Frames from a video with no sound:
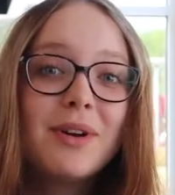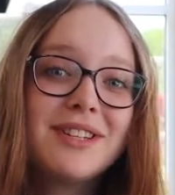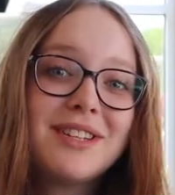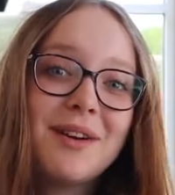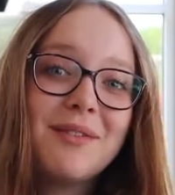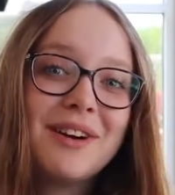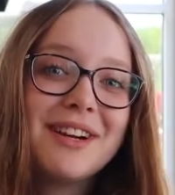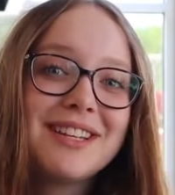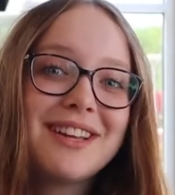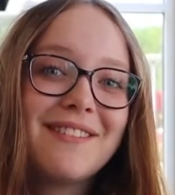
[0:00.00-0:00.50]

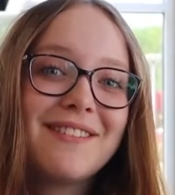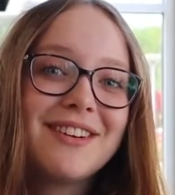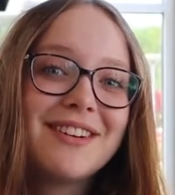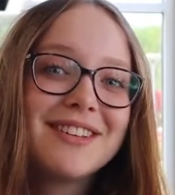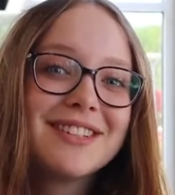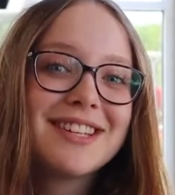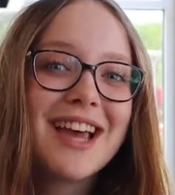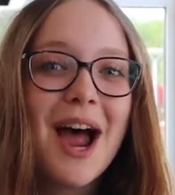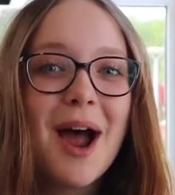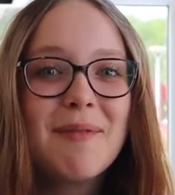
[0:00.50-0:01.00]
What's up Red
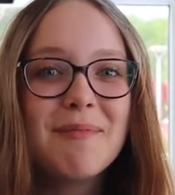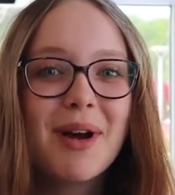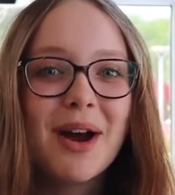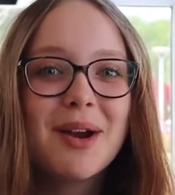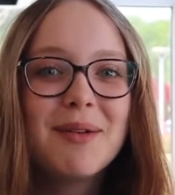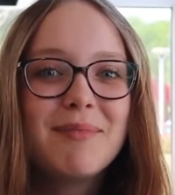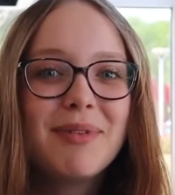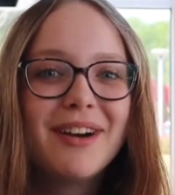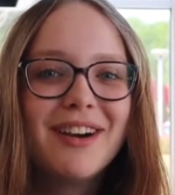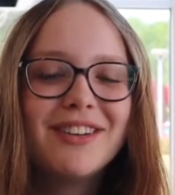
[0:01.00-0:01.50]
Devils? I'm
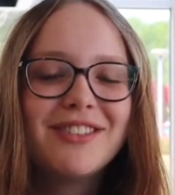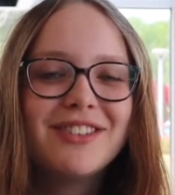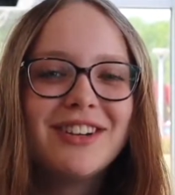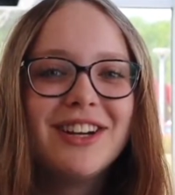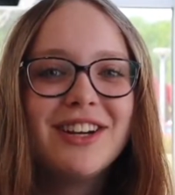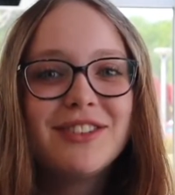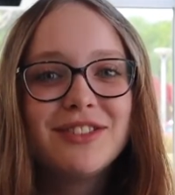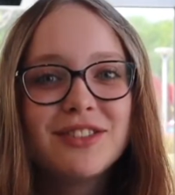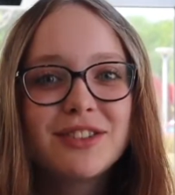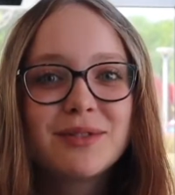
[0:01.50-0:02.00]
Mallory Pierce
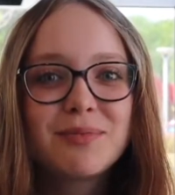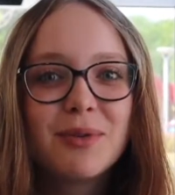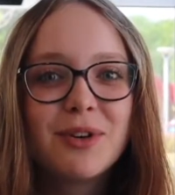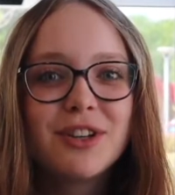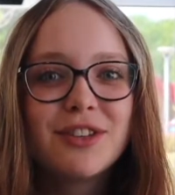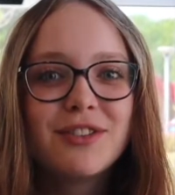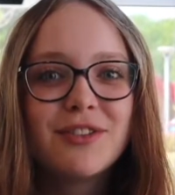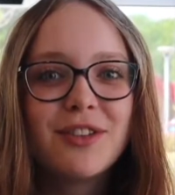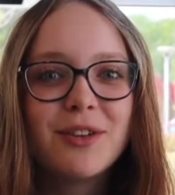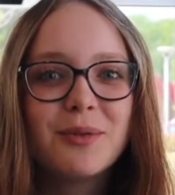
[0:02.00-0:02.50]
and here's your
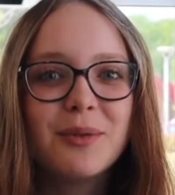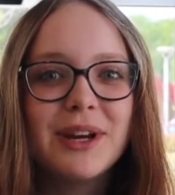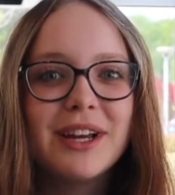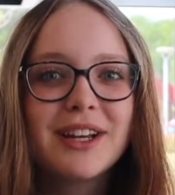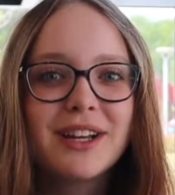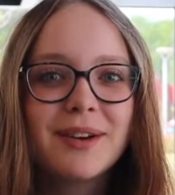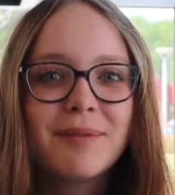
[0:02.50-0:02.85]
sports for the week.